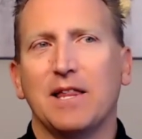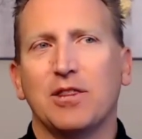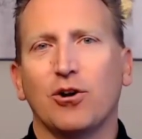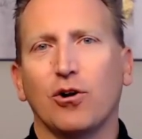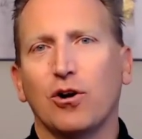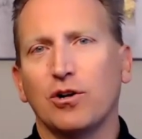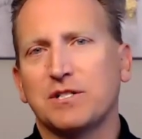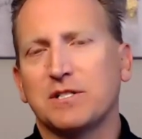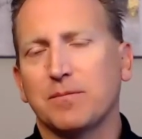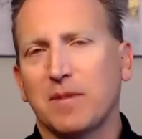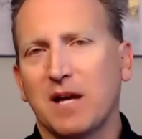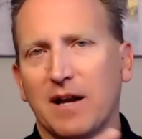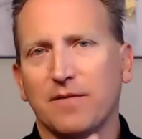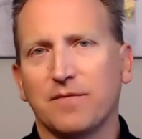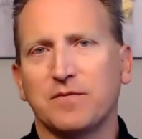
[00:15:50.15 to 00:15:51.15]
there are some
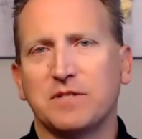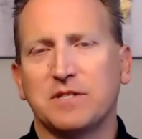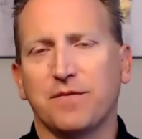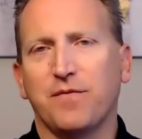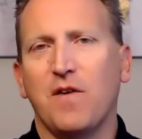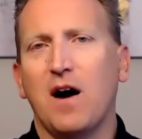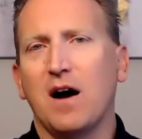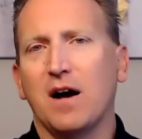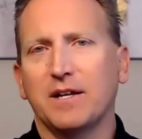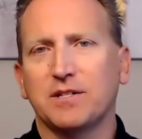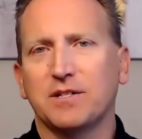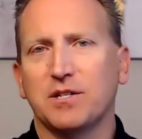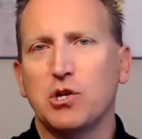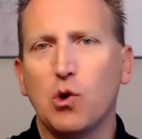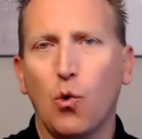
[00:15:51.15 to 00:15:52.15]
kind of
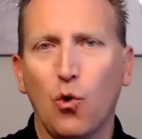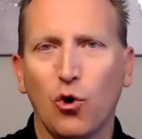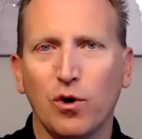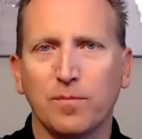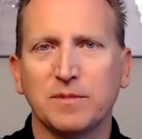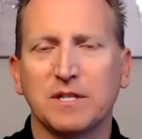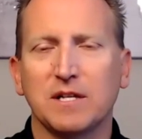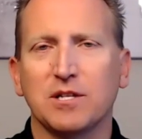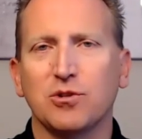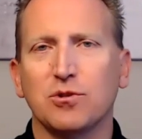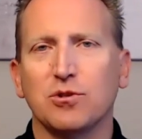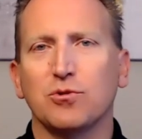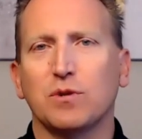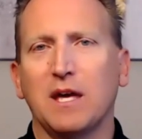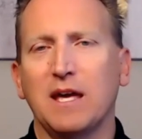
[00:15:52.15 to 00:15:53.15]
defined norms that
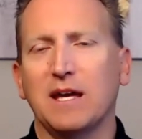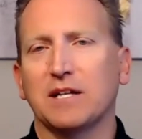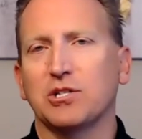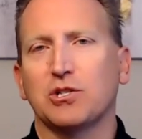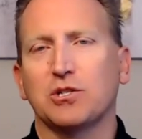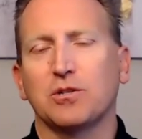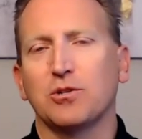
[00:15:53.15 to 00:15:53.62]
you can't,